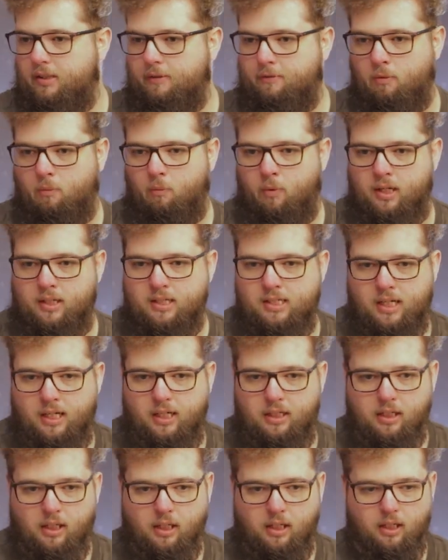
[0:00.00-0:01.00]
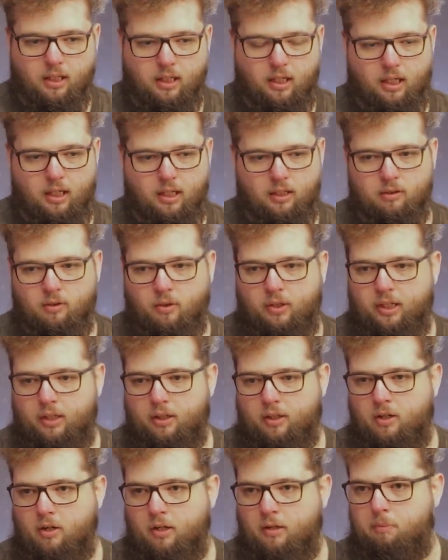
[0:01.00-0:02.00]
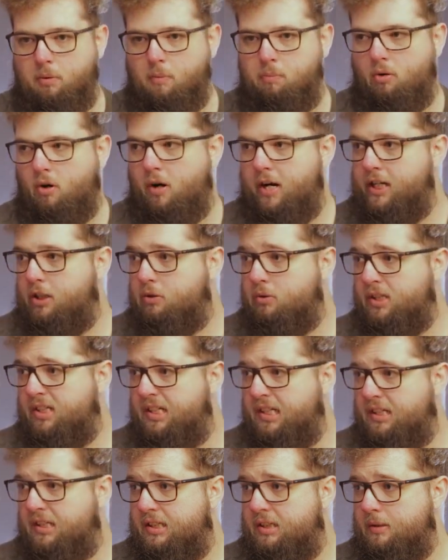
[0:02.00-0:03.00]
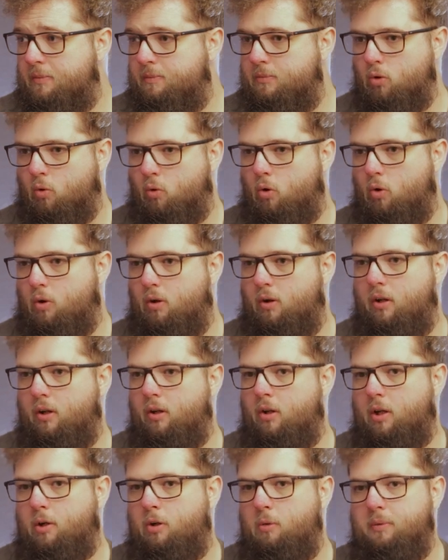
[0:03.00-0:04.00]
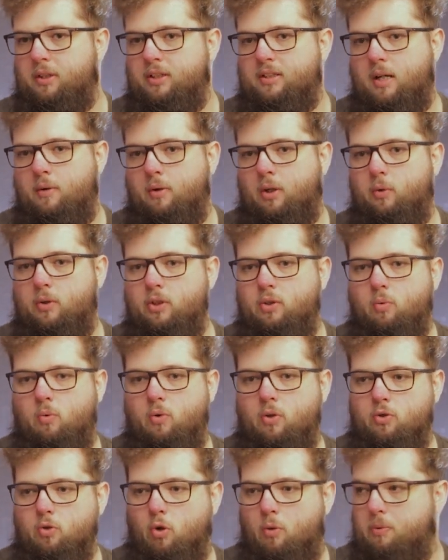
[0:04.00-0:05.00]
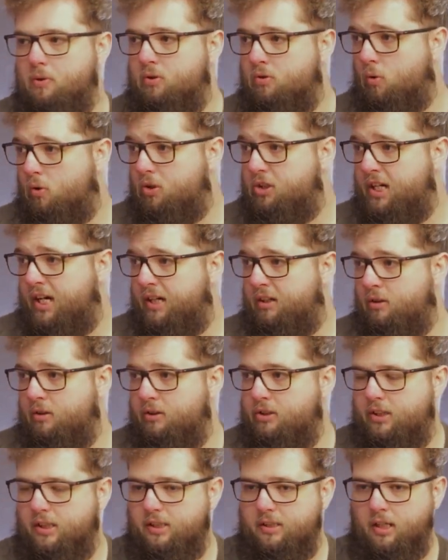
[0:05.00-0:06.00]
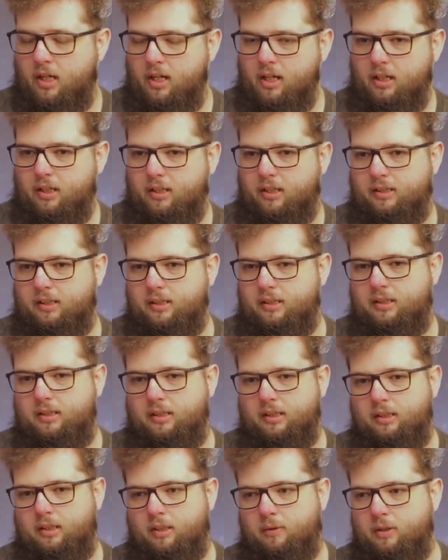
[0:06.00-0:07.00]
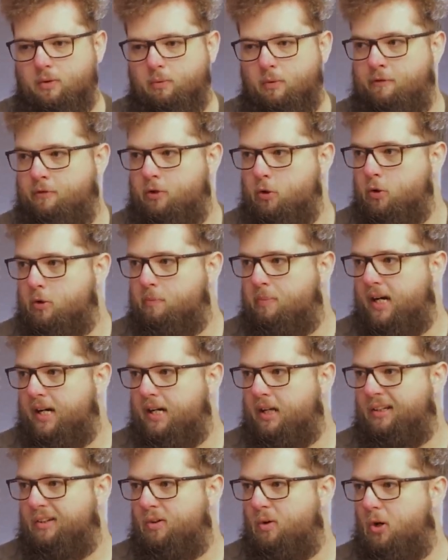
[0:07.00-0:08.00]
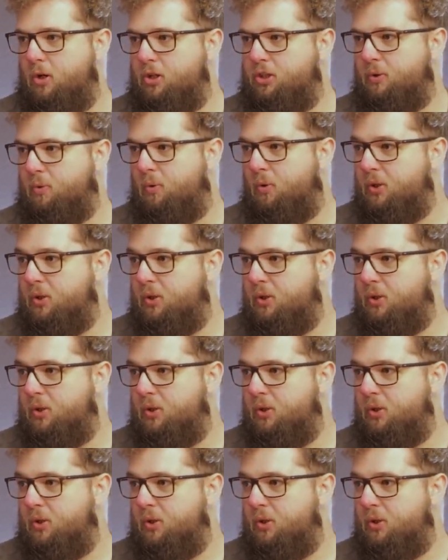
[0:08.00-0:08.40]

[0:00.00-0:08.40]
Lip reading: different ways in, looking at kind of proprietary systems, or a lot of companies now are going towards open source technologies because it's reviewed by a larger